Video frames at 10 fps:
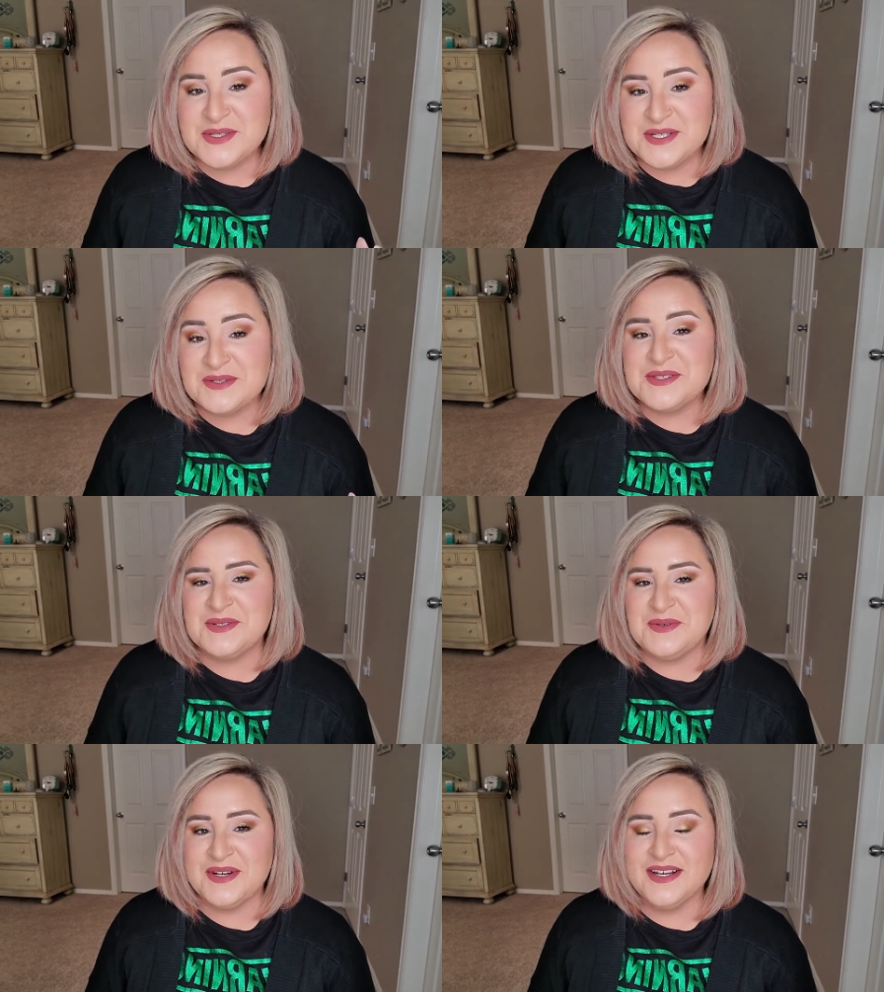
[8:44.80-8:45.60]
still
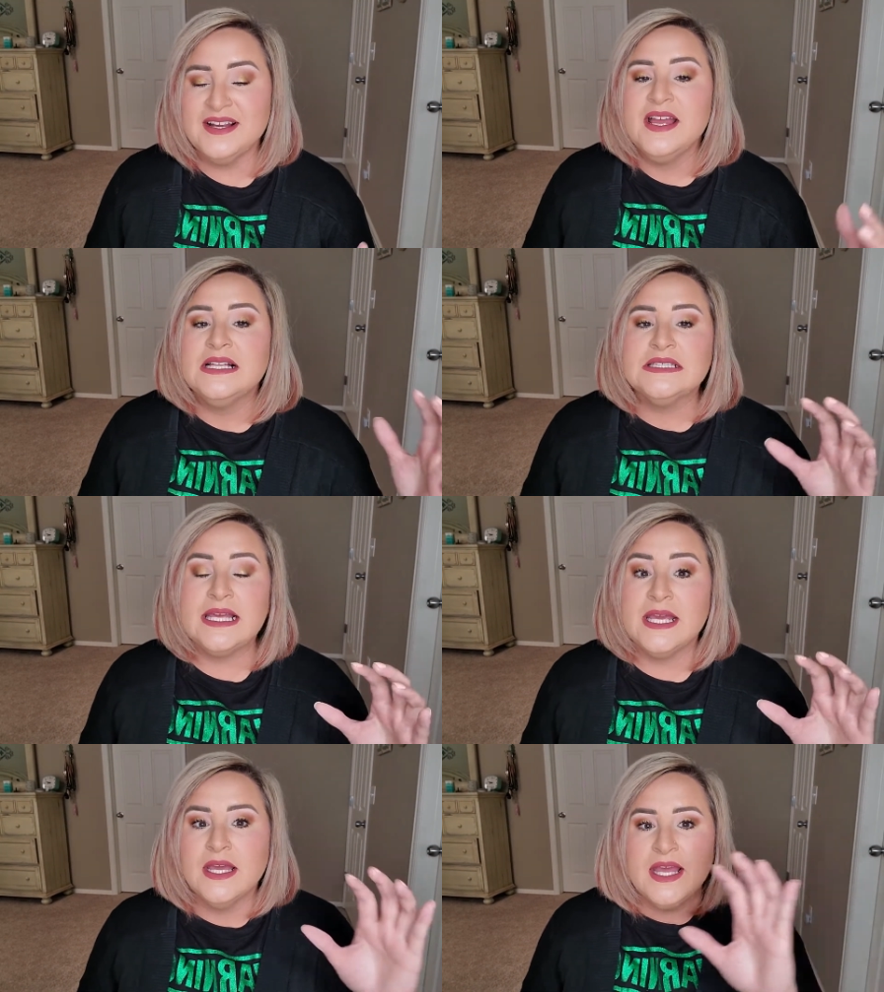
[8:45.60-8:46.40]
sore.
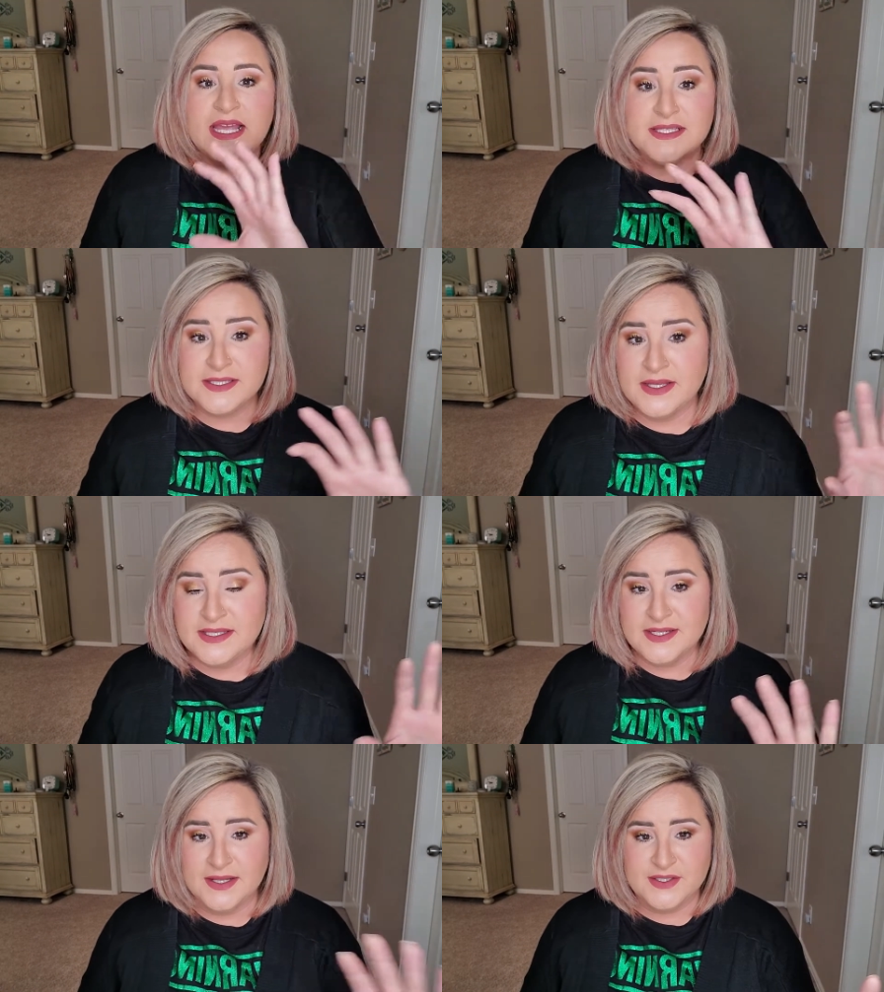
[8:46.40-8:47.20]
Like it's
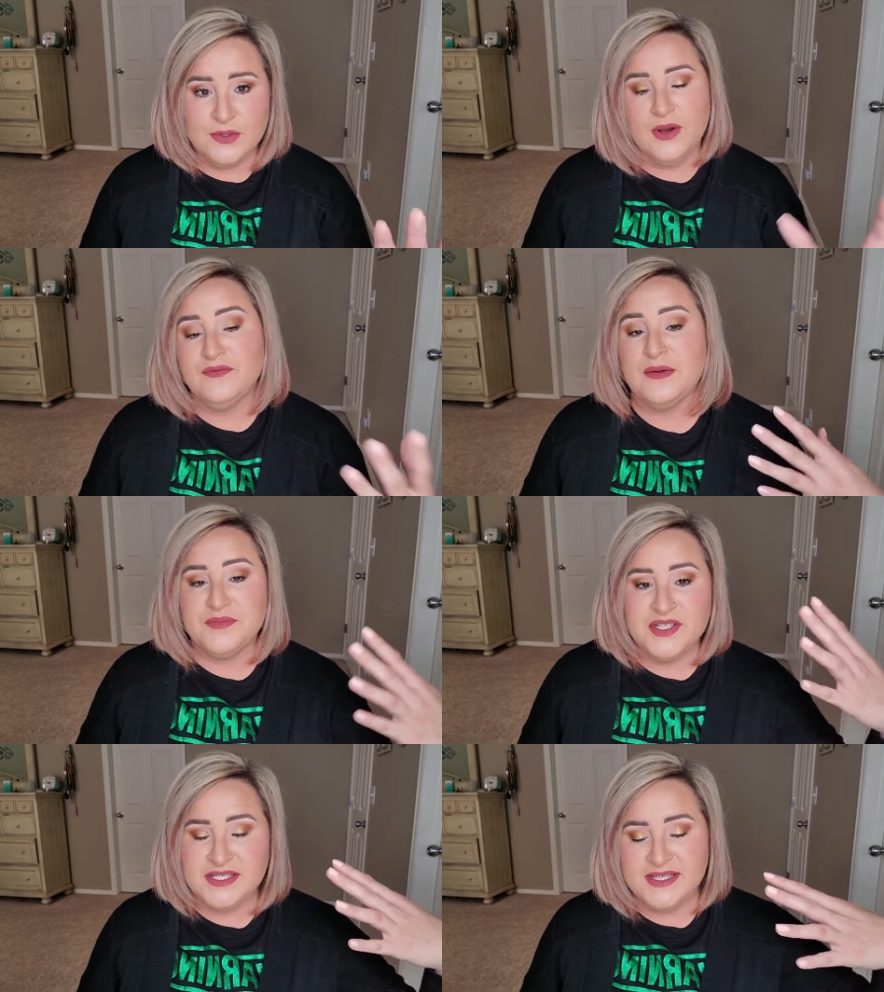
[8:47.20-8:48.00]
it's not sore if I'm
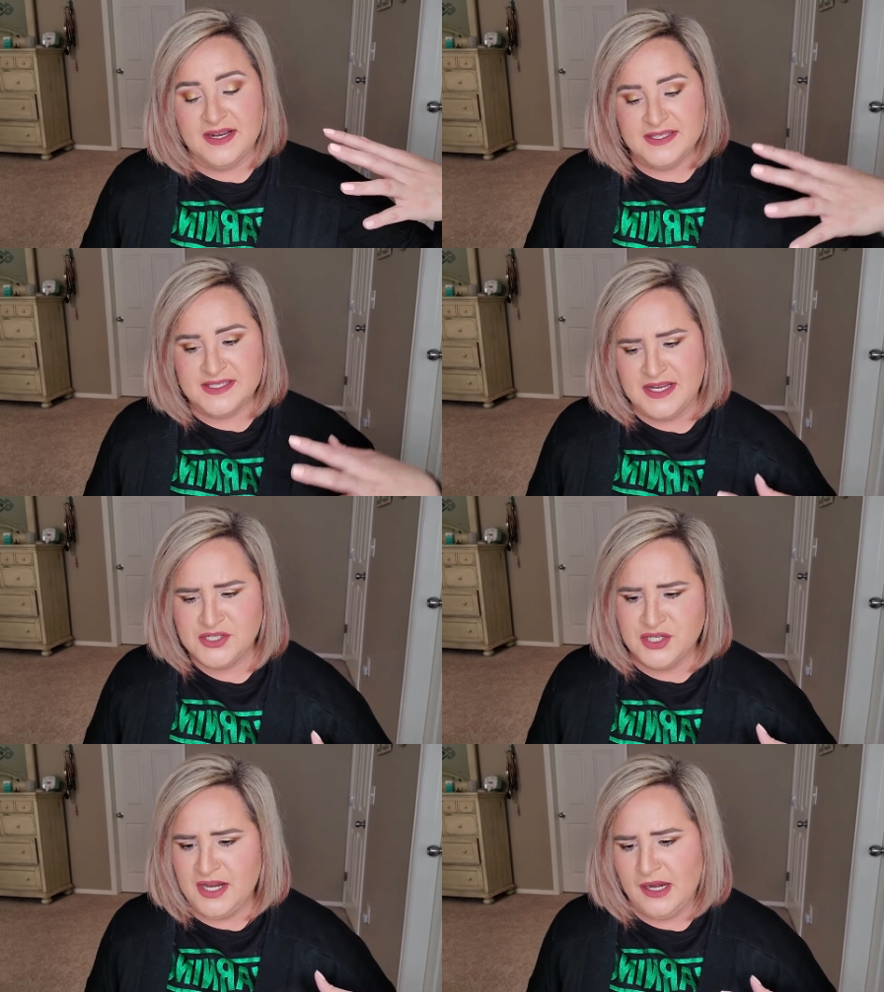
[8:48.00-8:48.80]
just kind of
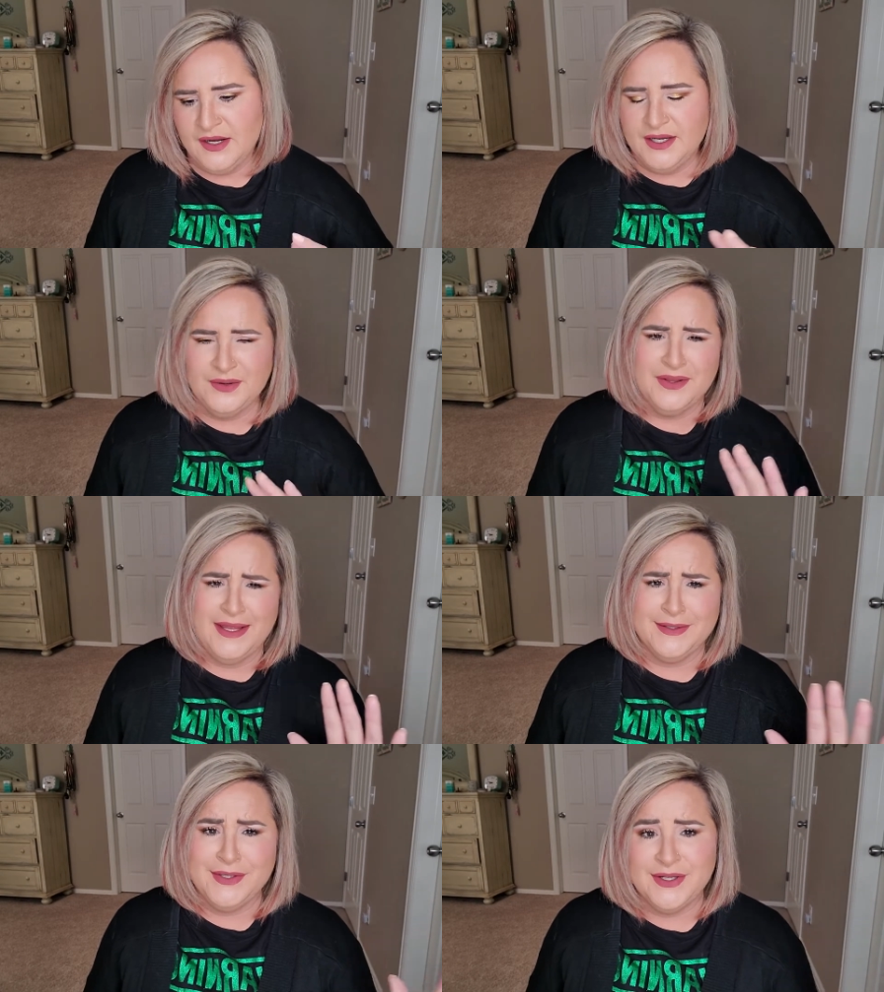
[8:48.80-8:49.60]
stationary or
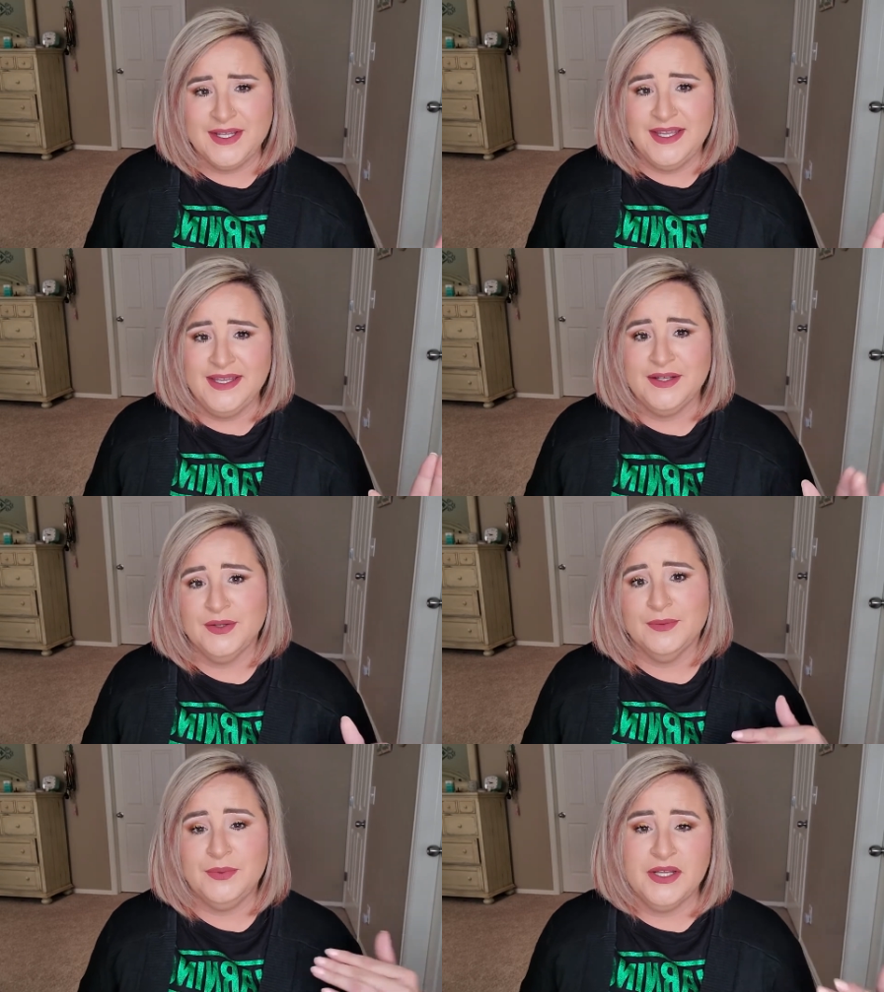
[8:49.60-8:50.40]
like cooking
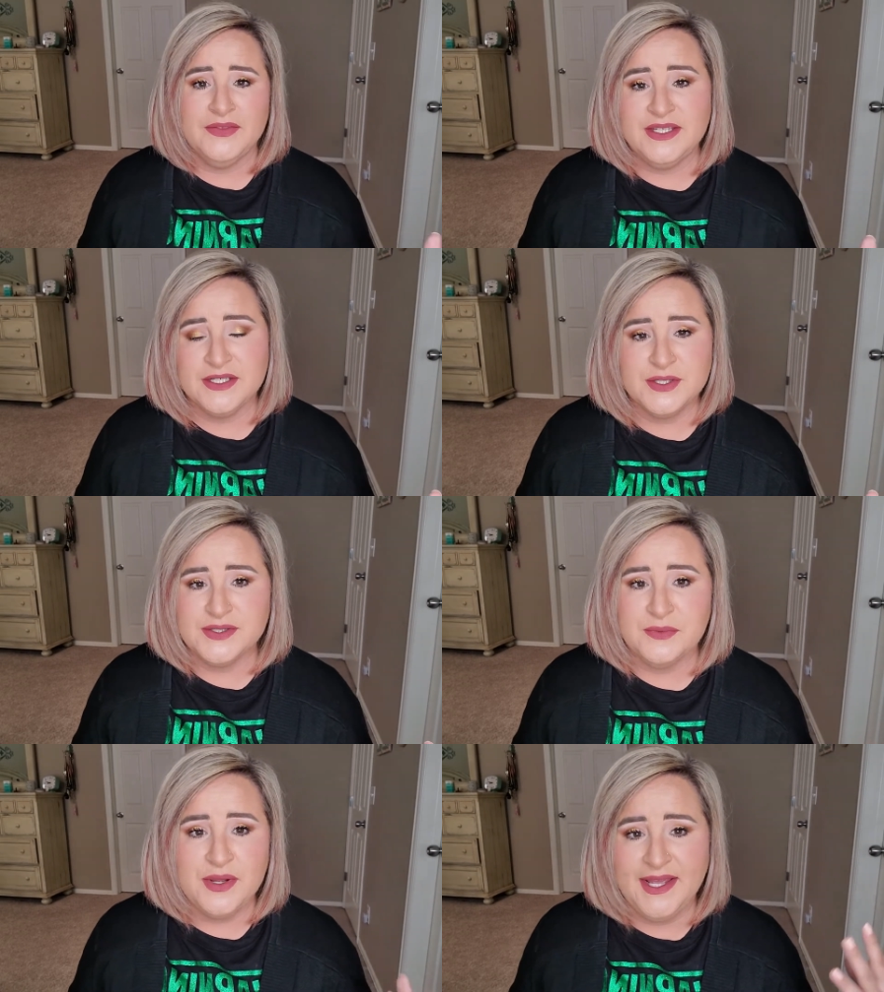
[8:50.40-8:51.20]
or putting the dishes
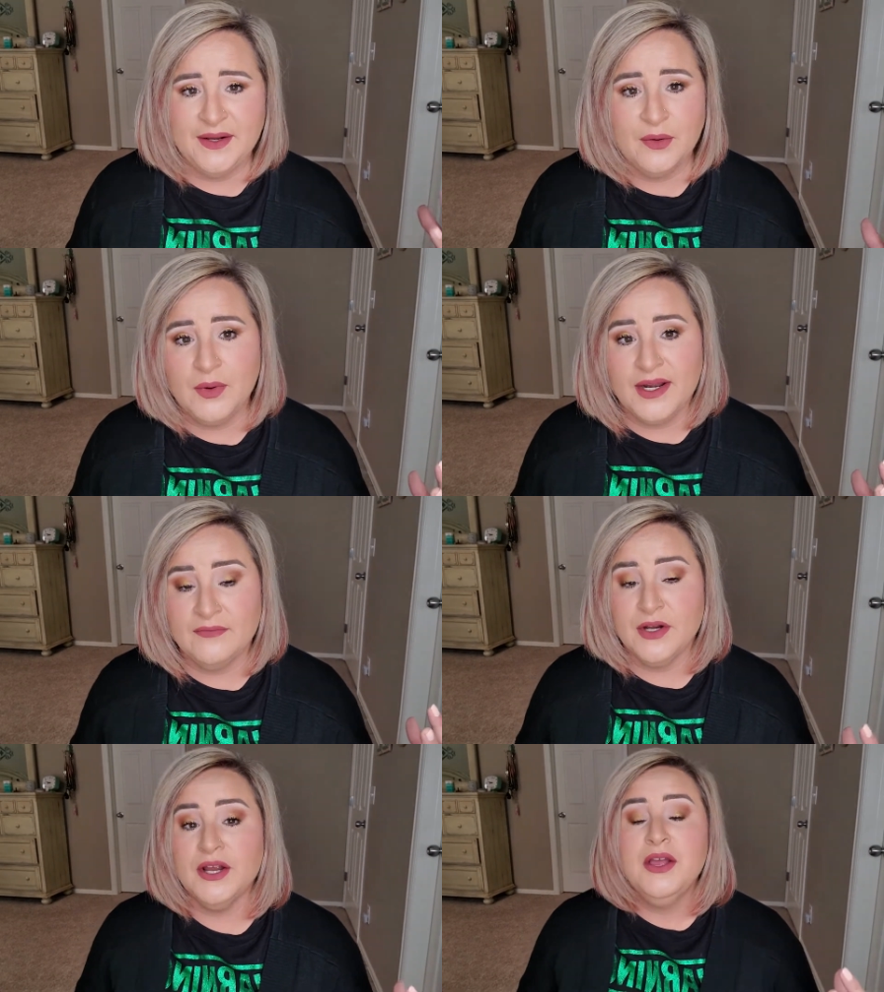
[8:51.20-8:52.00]
away or
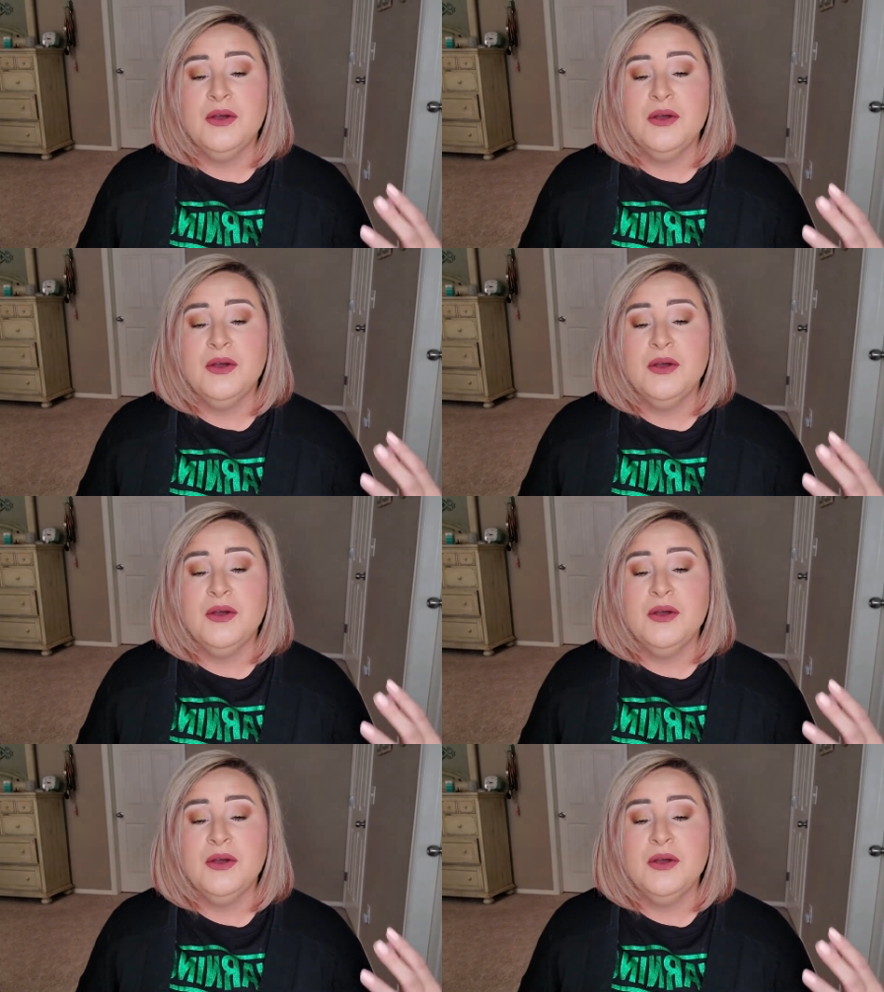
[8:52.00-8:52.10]
whatever.